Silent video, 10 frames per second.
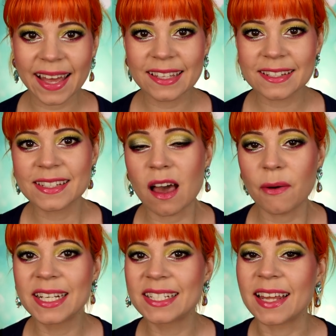And this is how
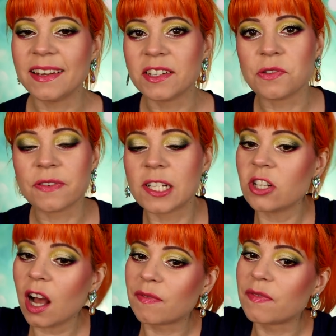I decided to finish
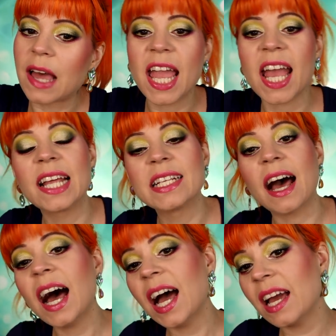off. And
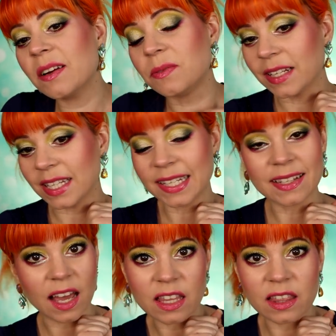I really
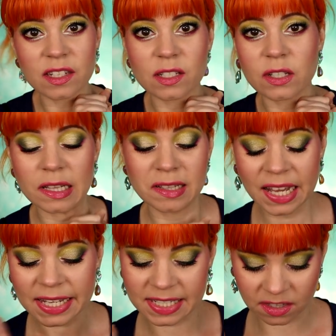like this look.
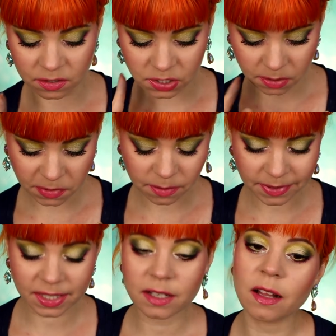Like I said, there's something
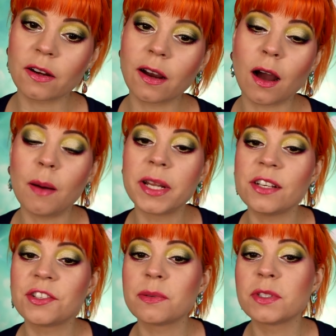about the color
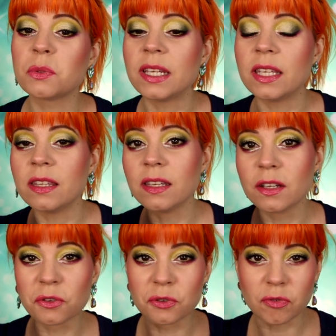combination between the
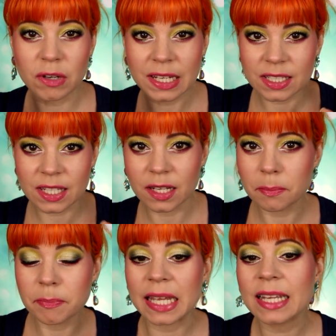greens and the
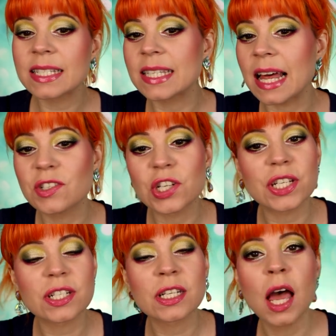pinks that
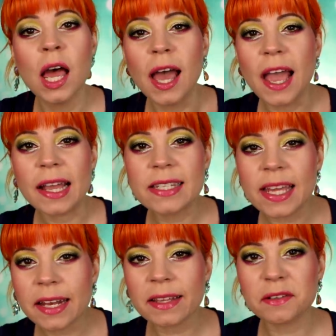just, it's
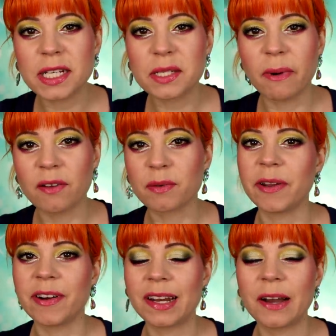hitting the right spot for
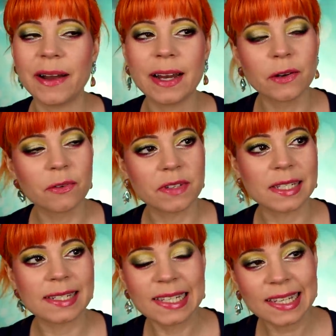me right now. I don't know if it's
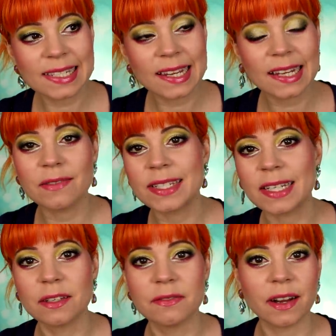the season, if it's
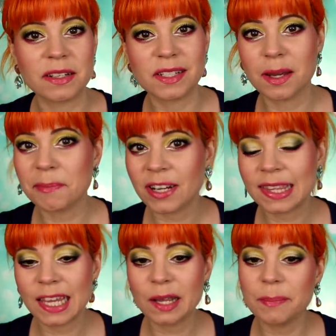like a very summery
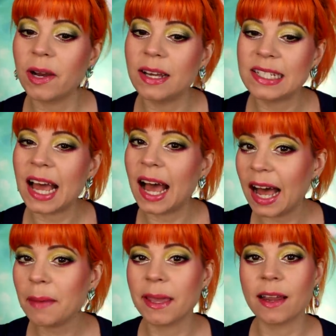thing, but
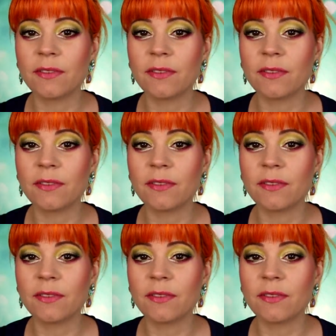I'm here